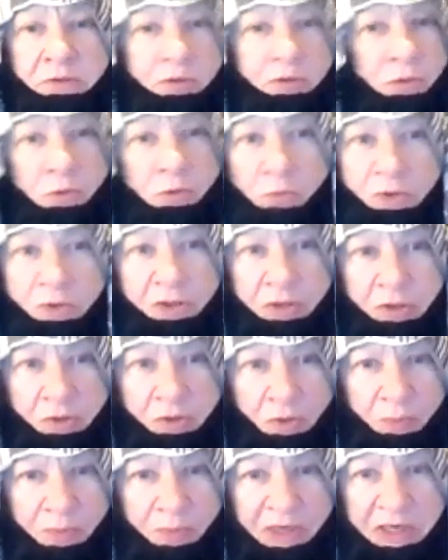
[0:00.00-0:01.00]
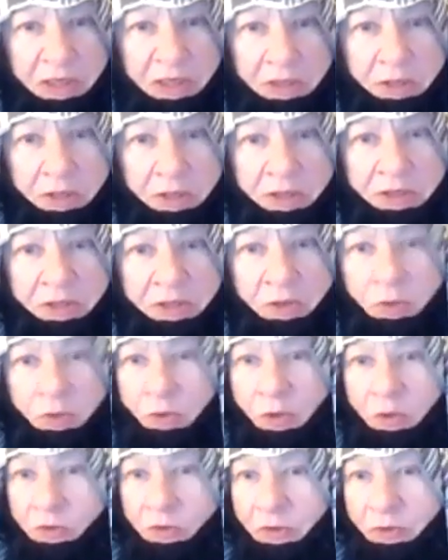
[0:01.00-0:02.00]
who would you be? You
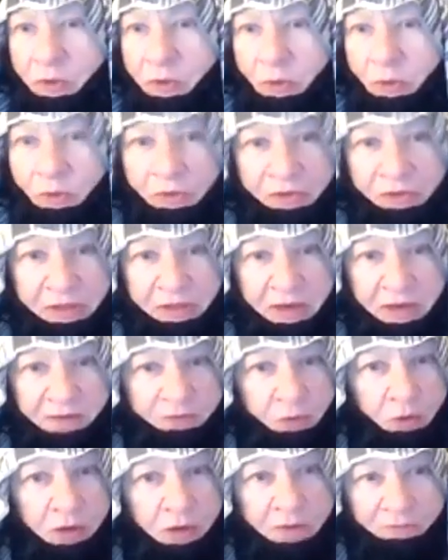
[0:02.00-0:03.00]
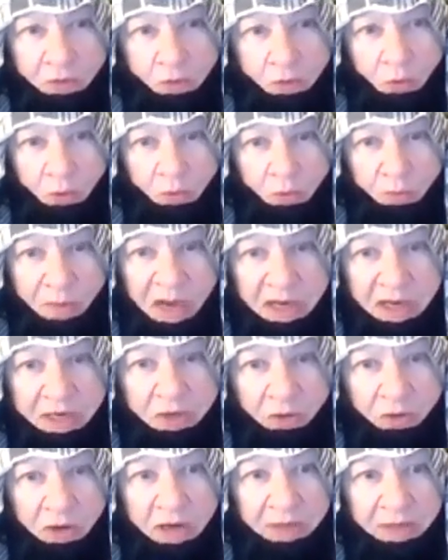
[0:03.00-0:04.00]
don't look old enough to have known my
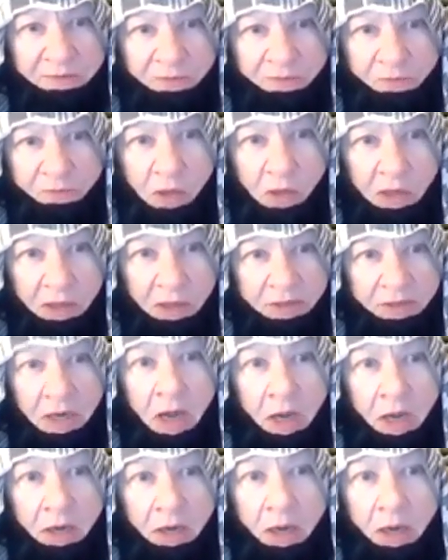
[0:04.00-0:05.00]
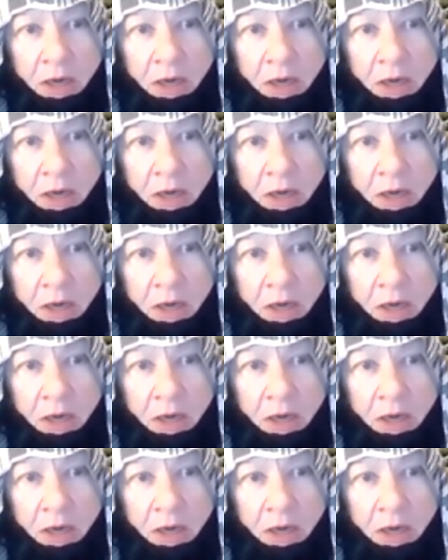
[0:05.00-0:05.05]
grandfather.